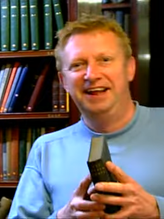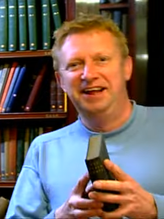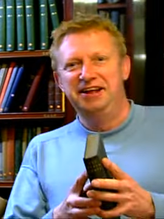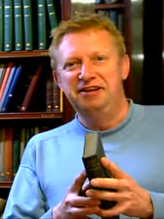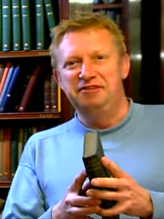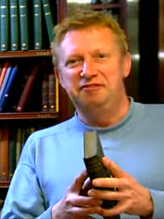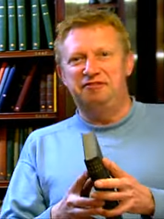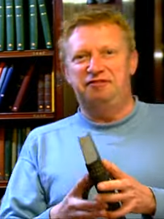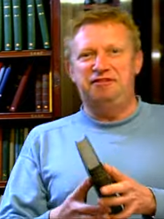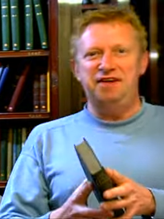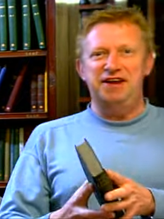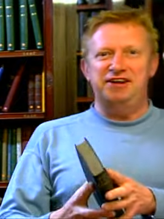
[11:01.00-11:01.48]

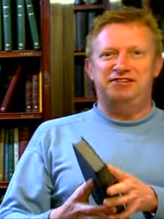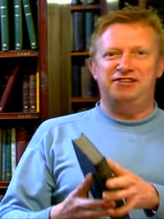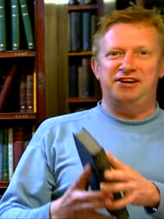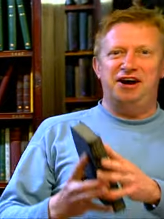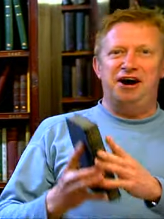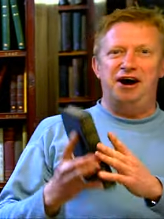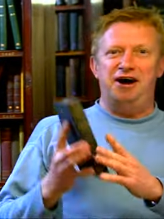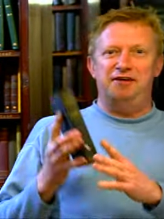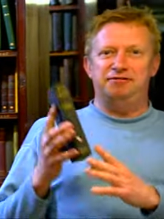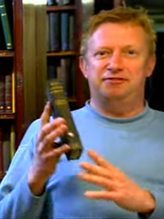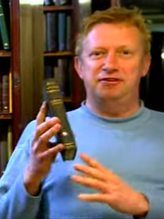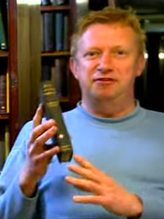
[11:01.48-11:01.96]
Fit
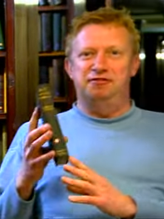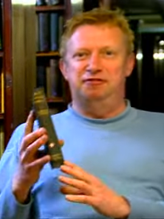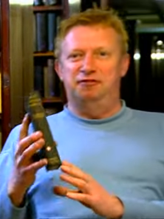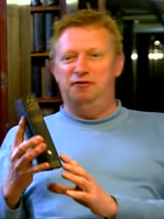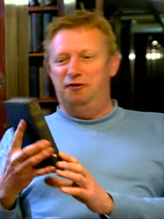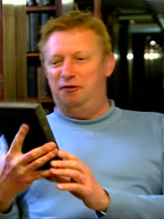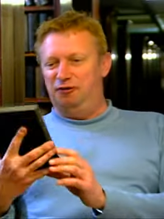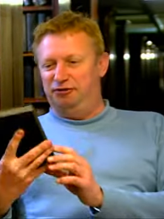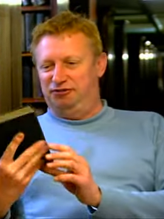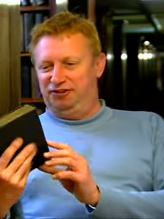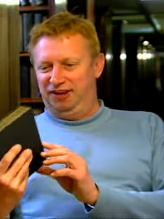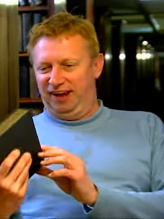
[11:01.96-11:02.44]
After
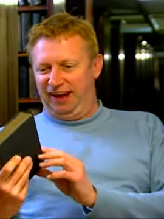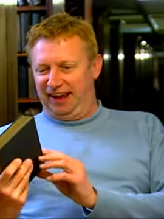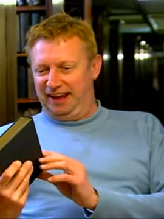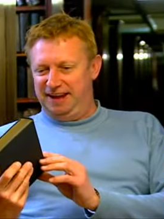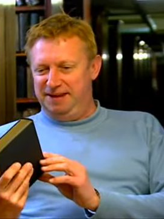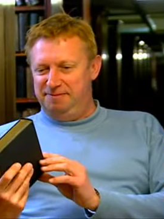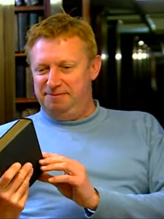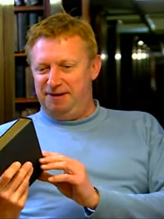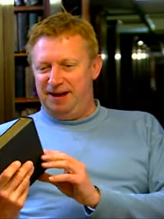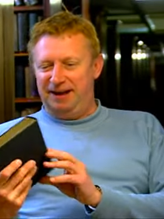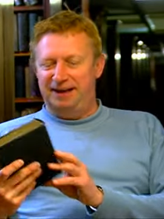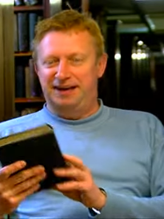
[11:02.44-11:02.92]
40
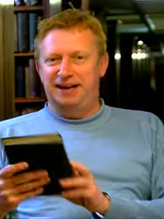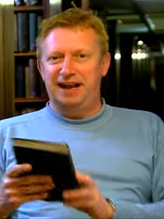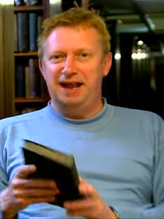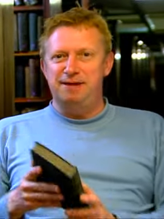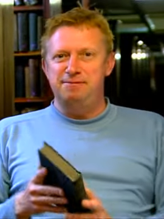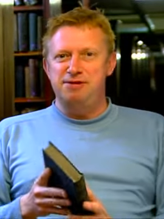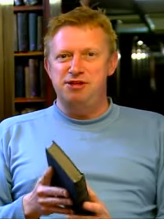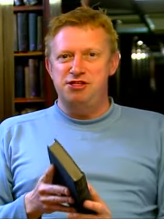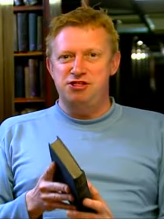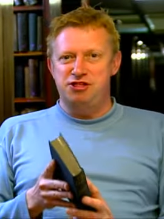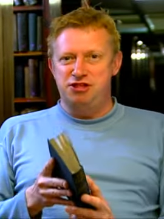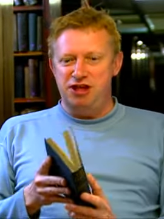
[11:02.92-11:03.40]
by
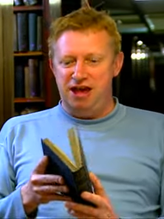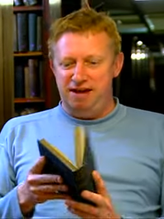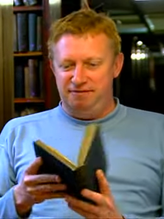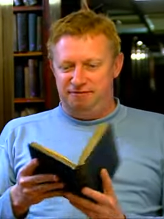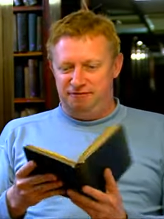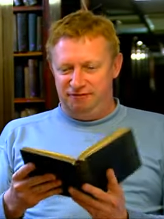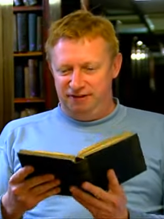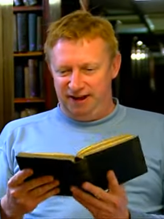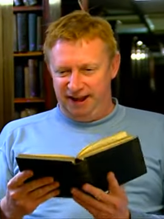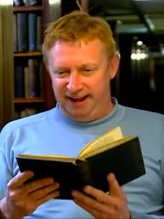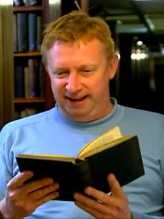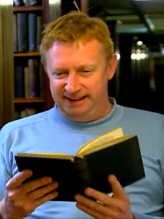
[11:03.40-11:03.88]
Clement
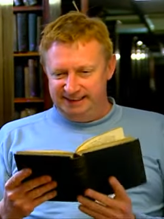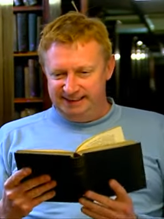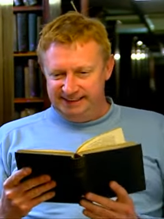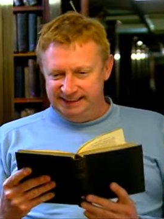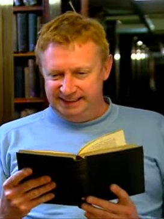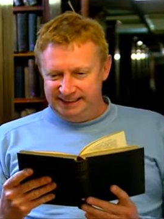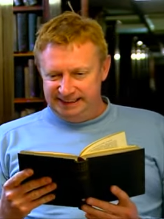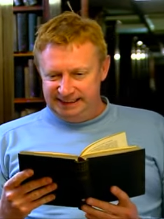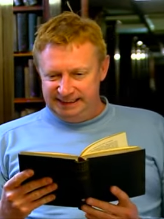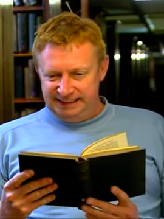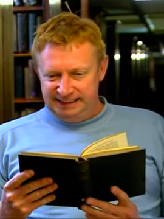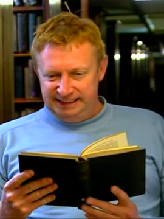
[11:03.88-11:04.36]
Jeffrey.
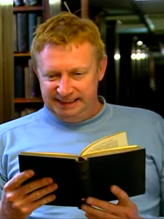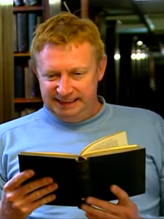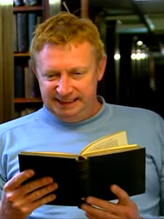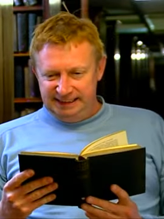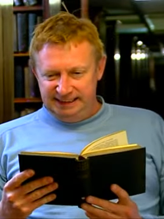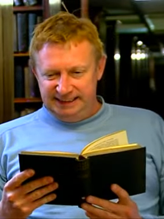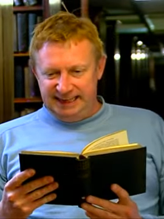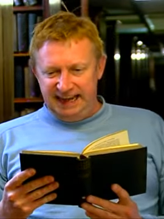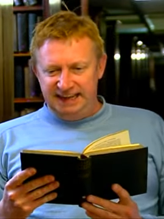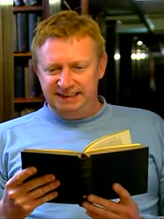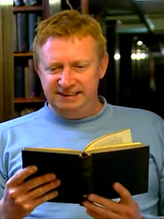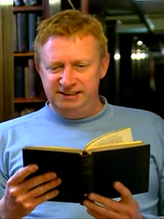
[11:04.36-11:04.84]

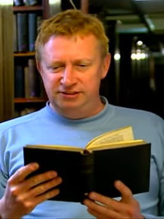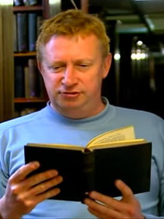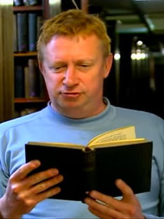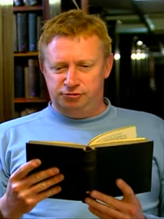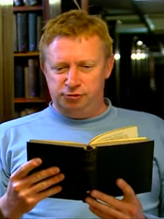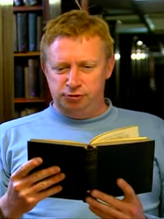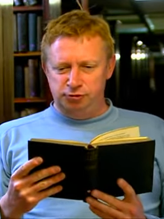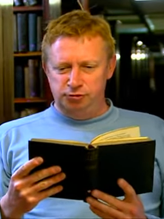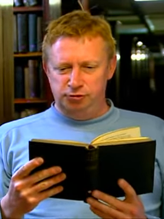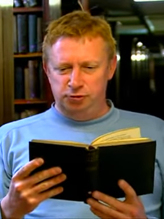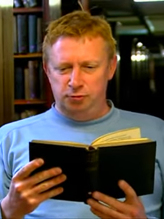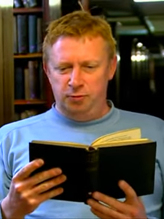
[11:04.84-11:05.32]
Getting
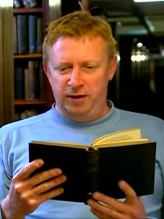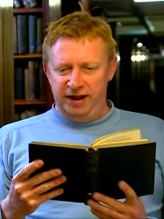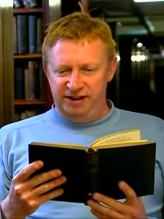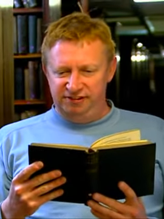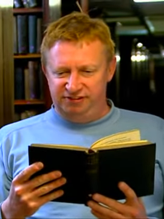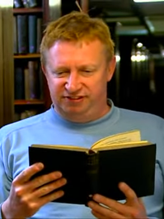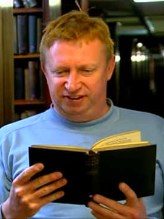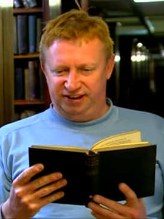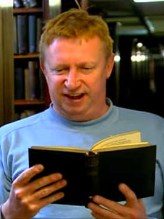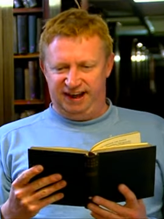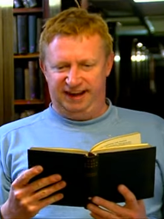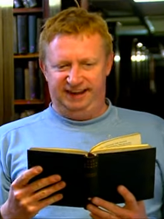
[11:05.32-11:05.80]
through the
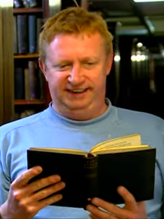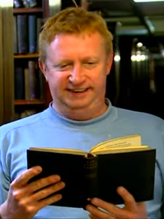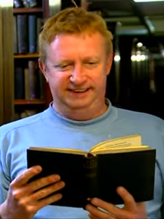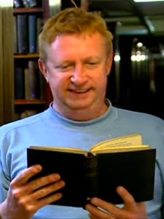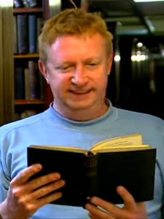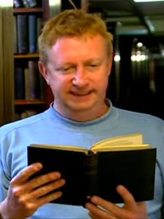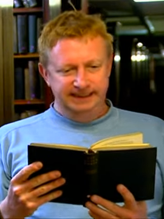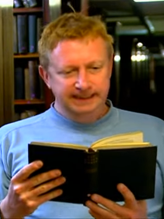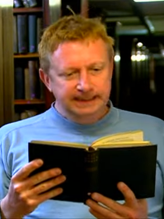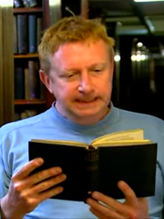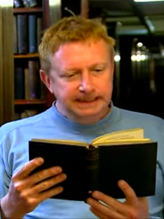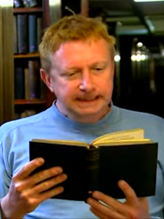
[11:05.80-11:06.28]
winter.
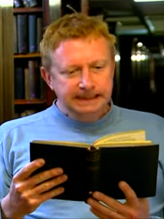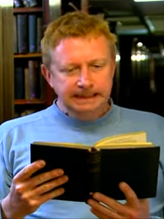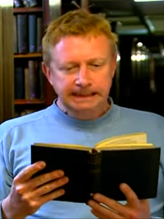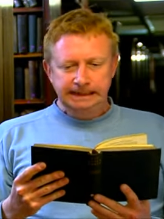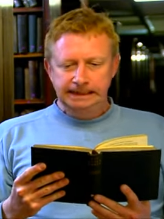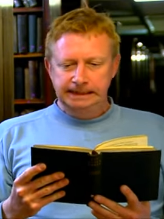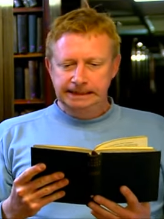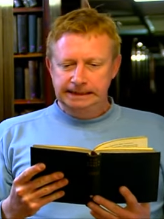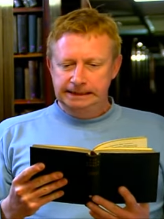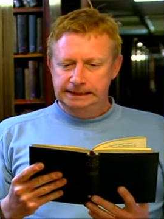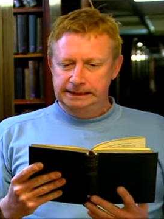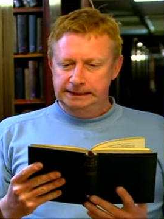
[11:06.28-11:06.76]

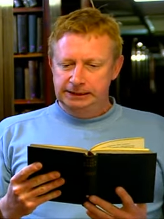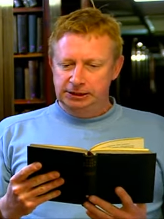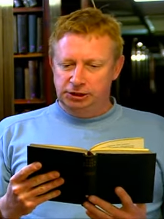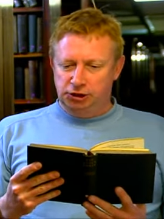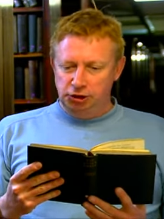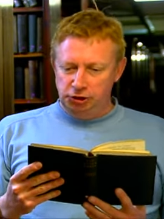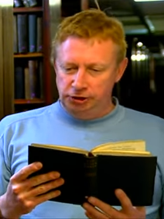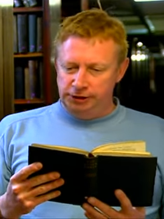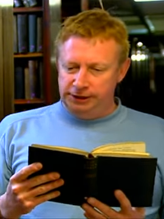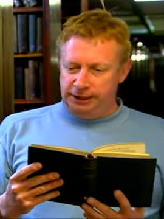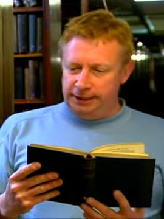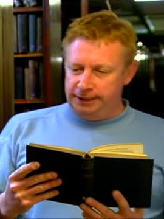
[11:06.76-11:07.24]

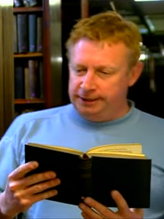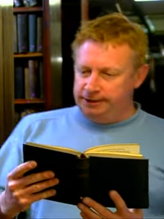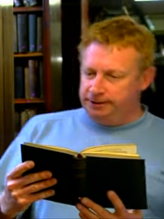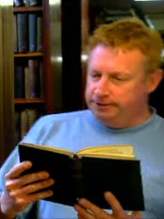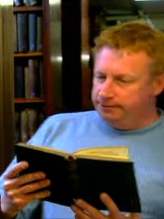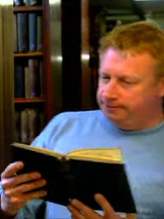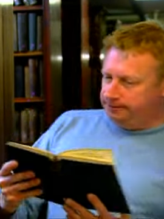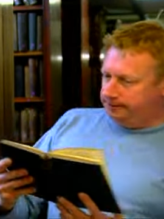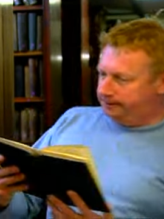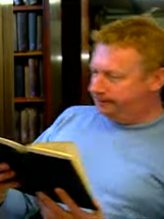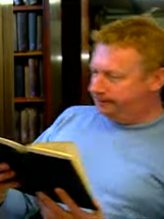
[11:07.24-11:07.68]
Good-o!